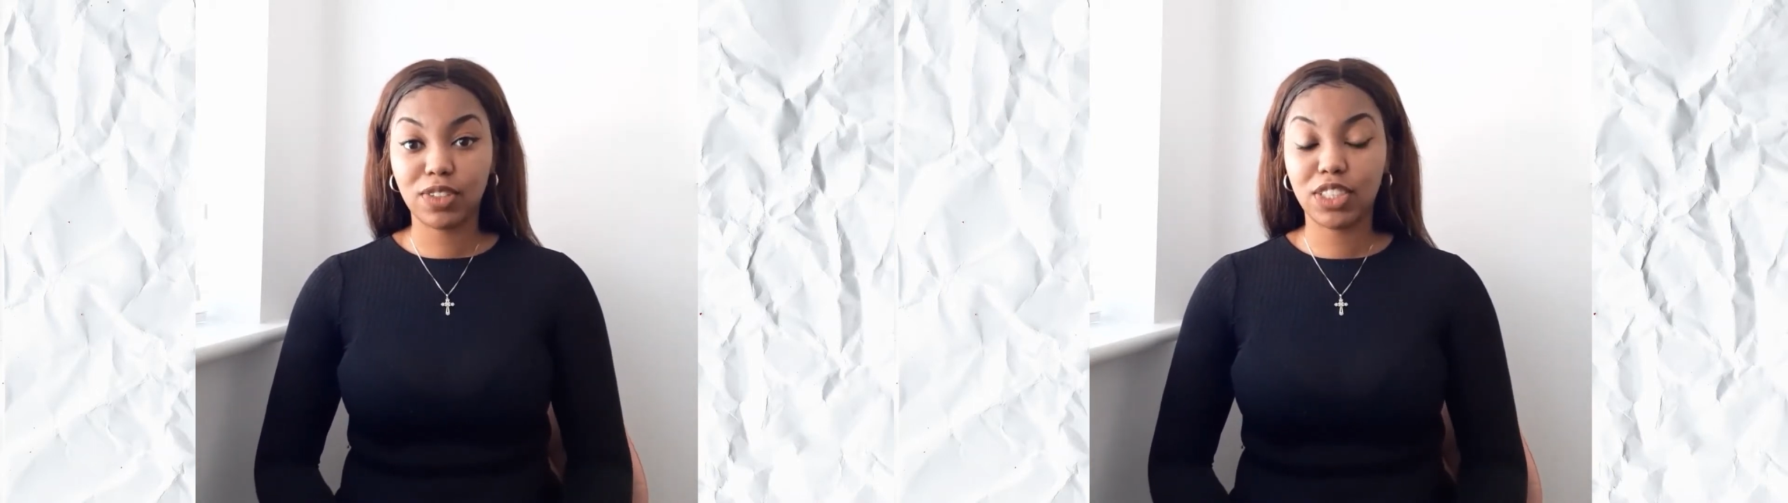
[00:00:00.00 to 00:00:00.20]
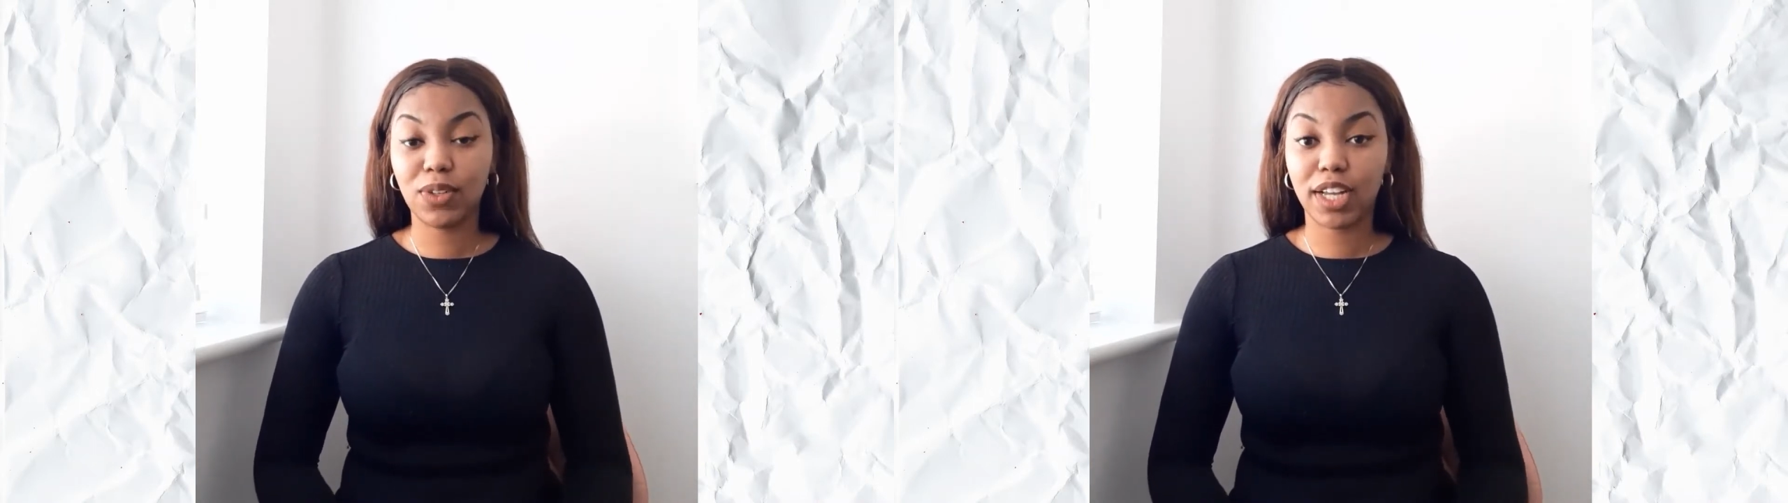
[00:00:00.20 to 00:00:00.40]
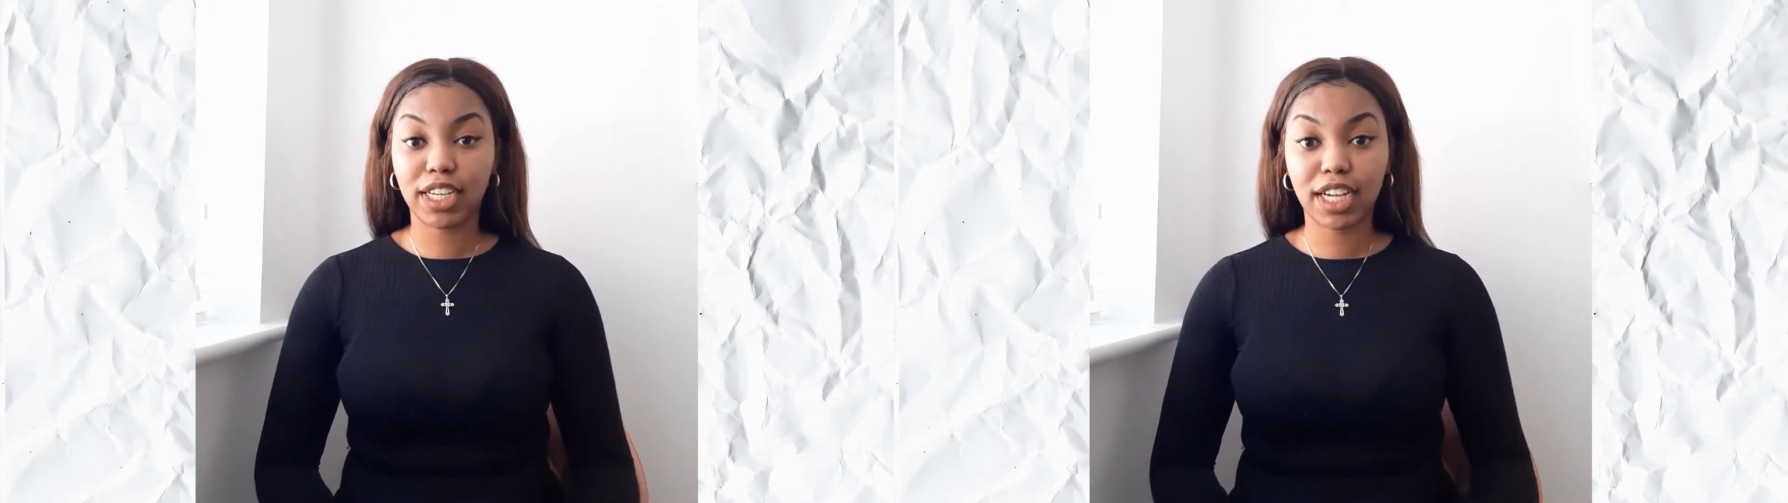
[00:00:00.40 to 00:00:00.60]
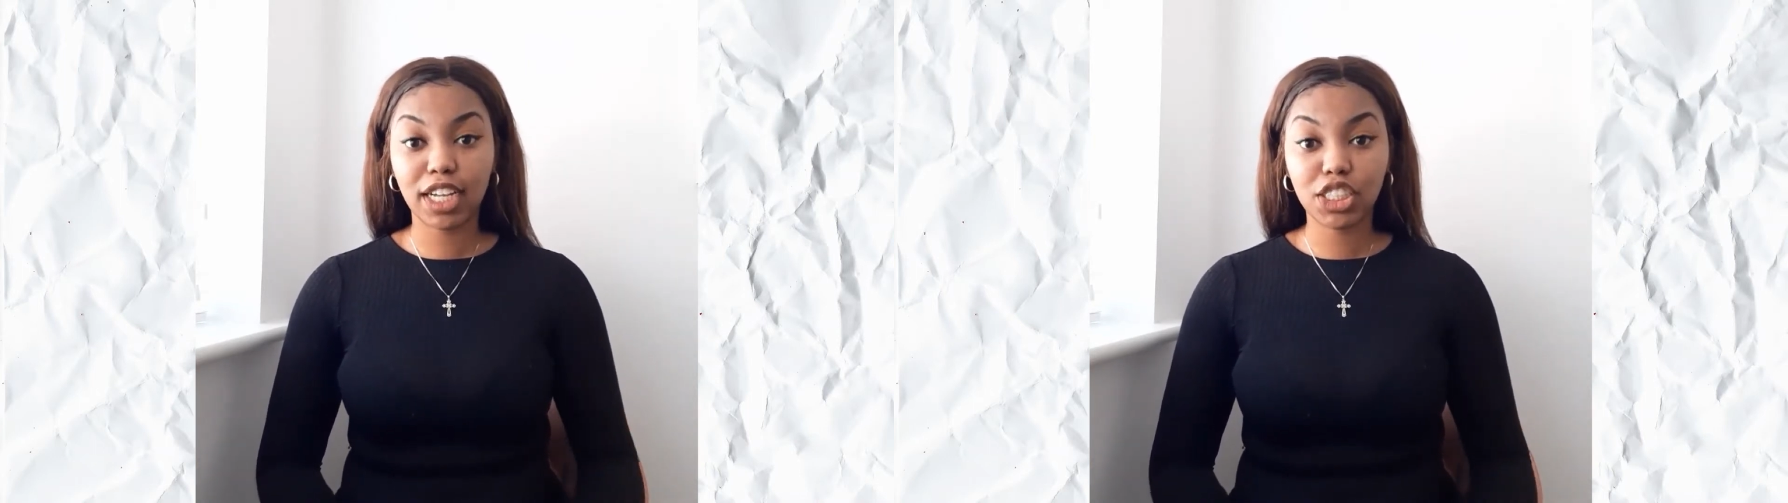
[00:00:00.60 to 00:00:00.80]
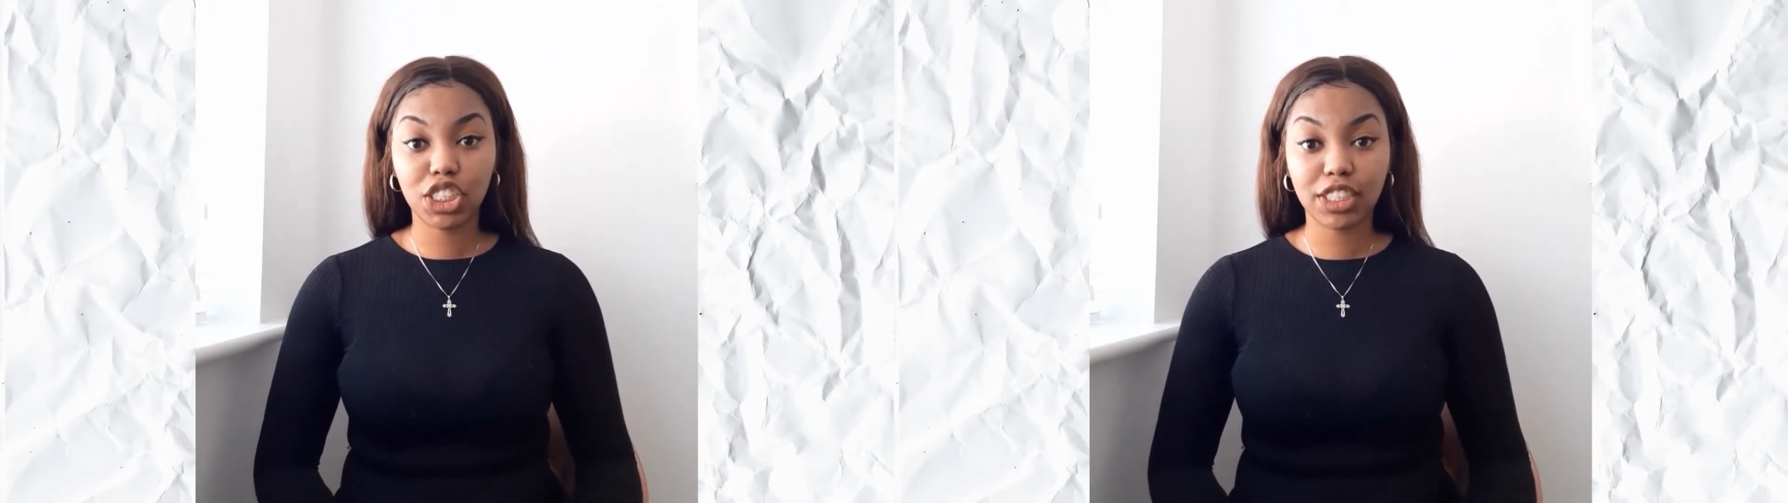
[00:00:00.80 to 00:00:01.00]
to other
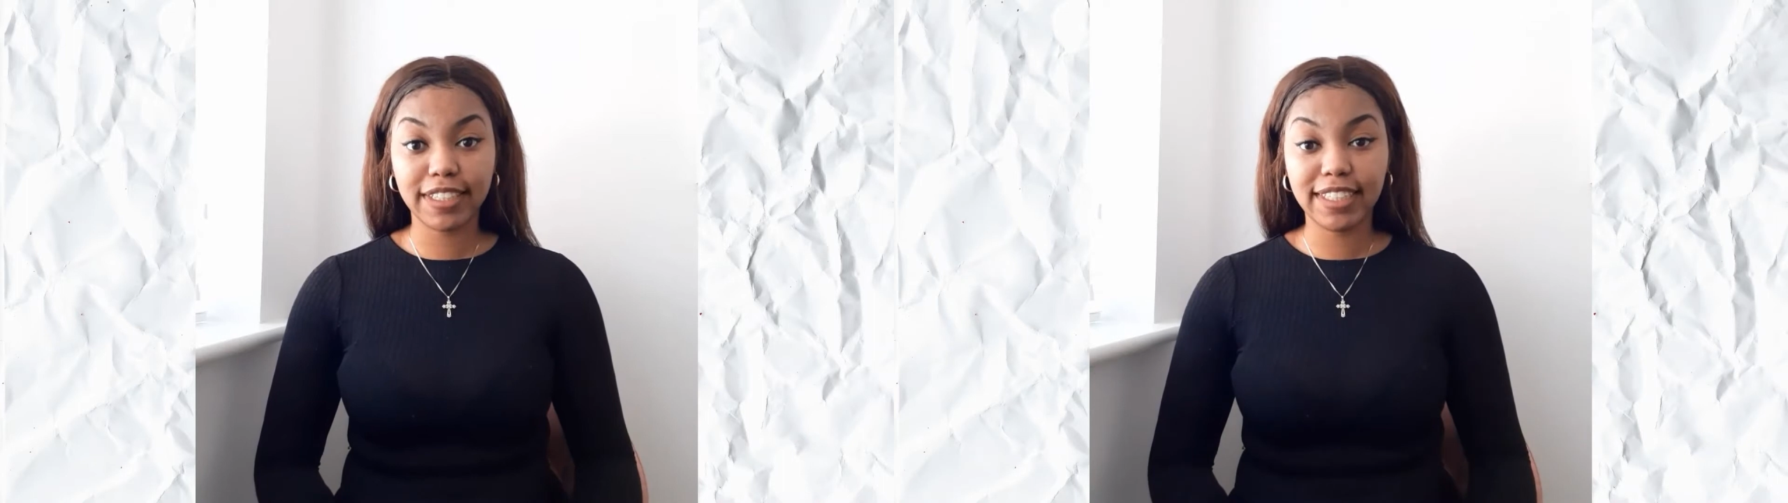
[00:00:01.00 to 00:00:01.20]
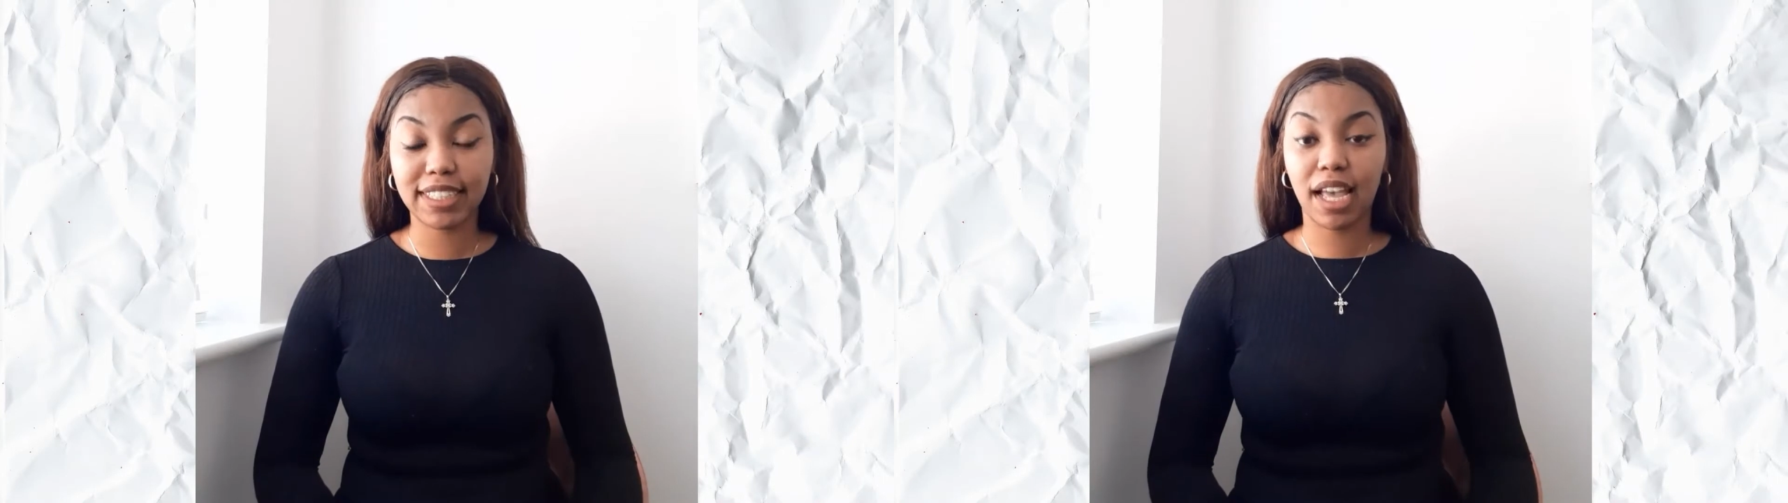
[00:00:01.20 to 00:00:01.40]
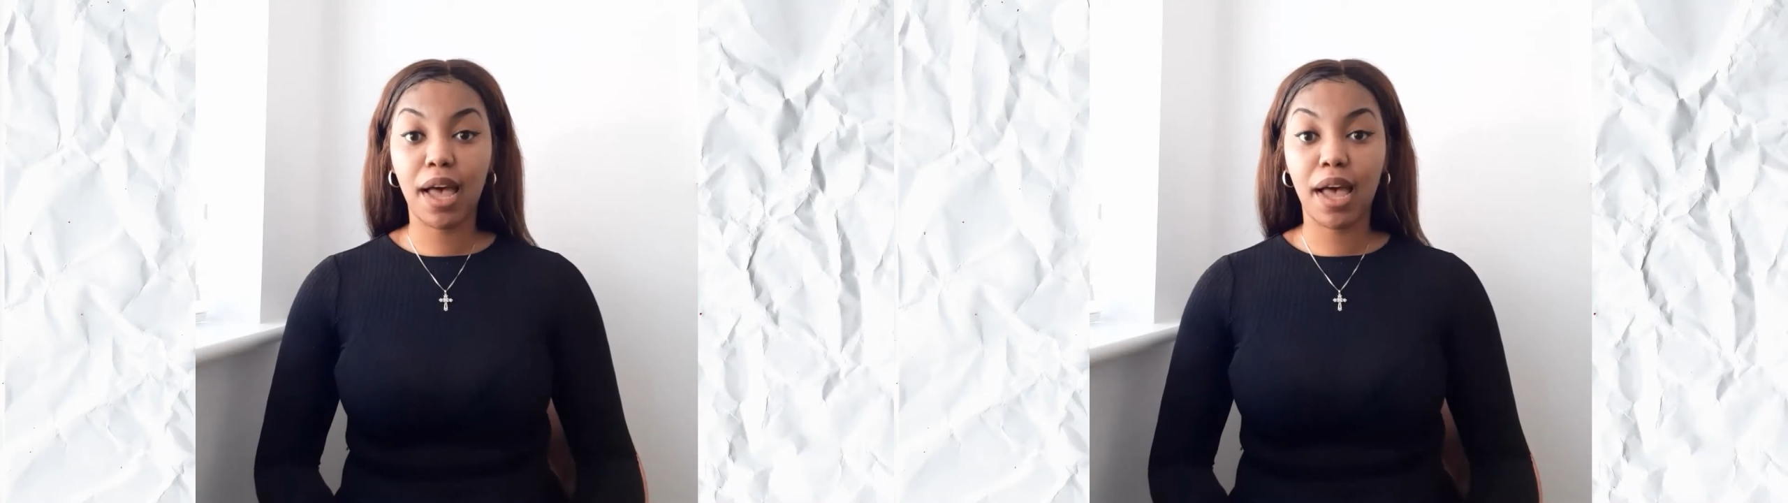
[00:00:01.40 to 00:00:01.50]
countries,